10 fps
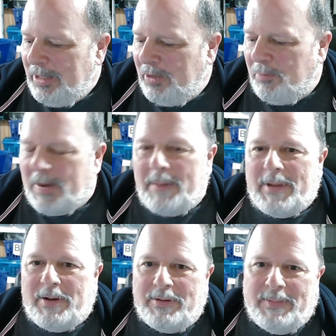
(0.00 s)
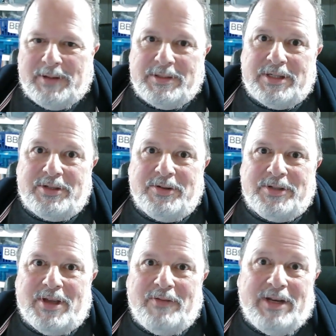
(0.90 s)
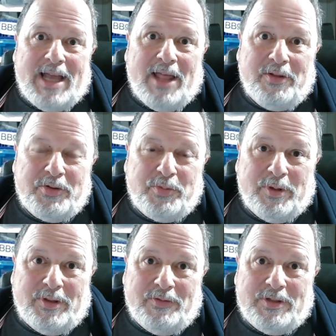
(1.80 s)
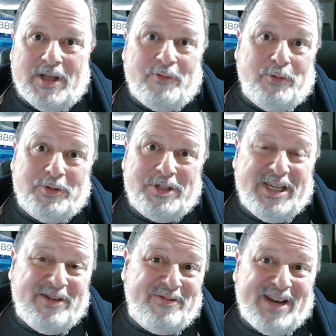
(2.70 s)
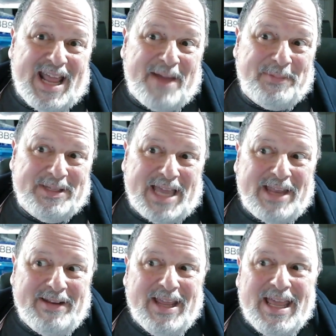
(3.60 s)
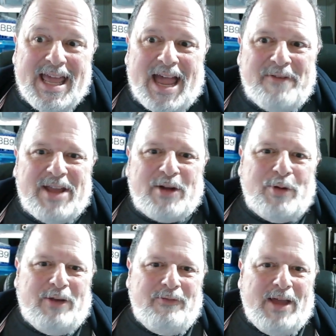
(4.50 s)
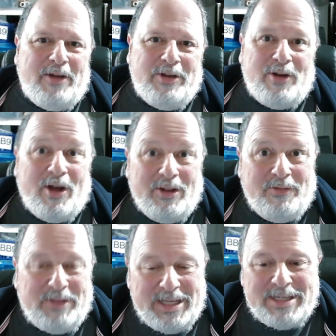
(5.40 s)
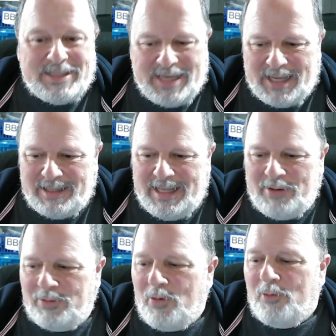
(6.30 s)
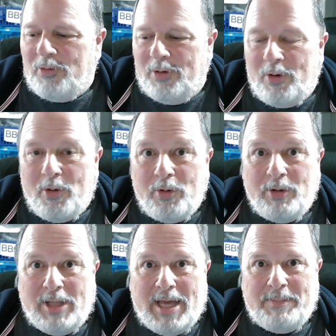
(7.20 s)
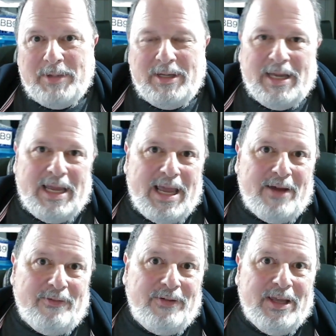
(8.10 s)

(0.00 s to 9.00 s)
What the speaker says: pop out about $60 or $70 worth of stuff. We'll see what happens. I've not quite valued all of these yet. They don't go for a whole lot, but I have